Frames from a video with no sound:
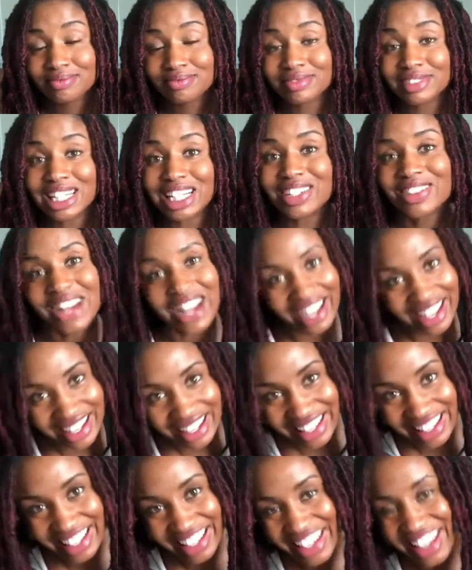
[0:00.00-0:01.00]
All
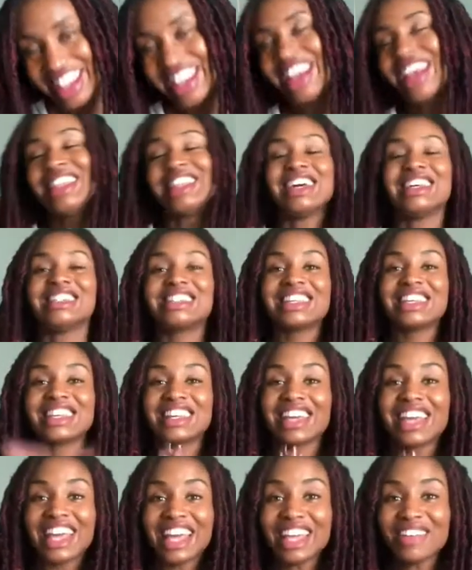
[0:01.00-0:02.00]
right? That's
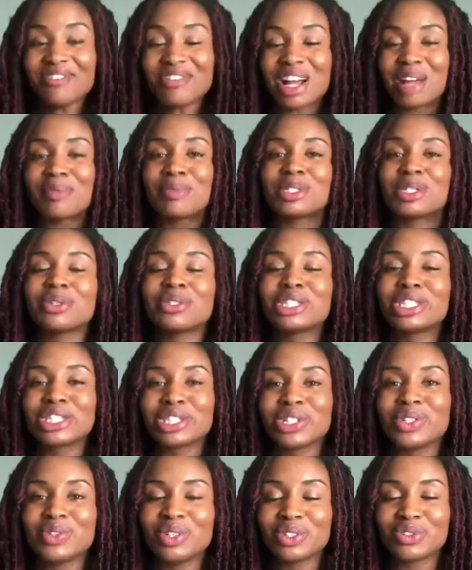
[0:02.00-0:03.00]
it for episode
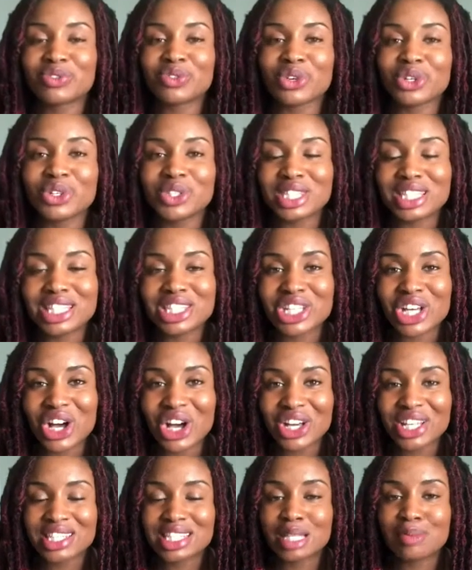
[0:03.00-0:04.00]
2 of RoyalTea
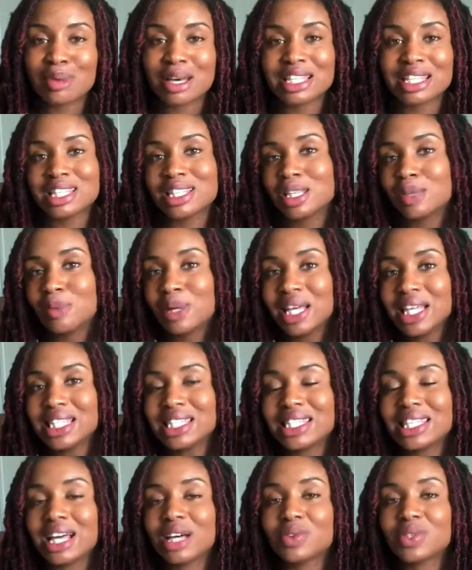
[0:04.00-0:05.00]
Talks, the best and the butts.
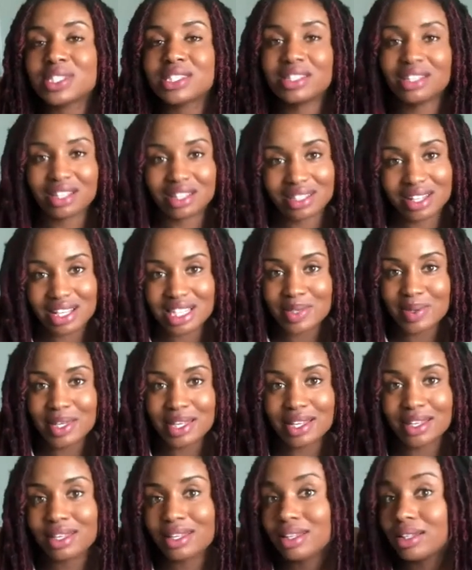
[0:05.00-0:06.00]
I will see y'all next
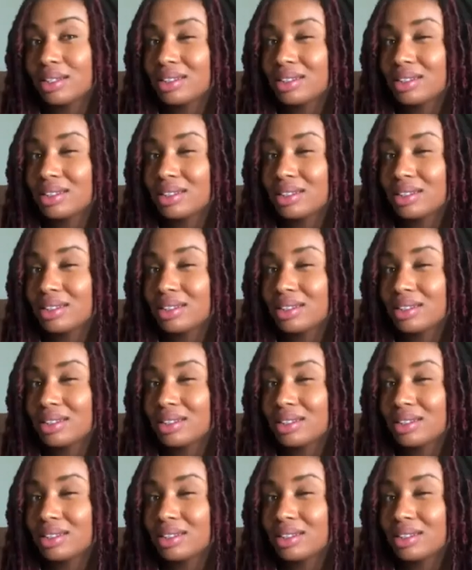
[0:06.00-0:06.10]
week.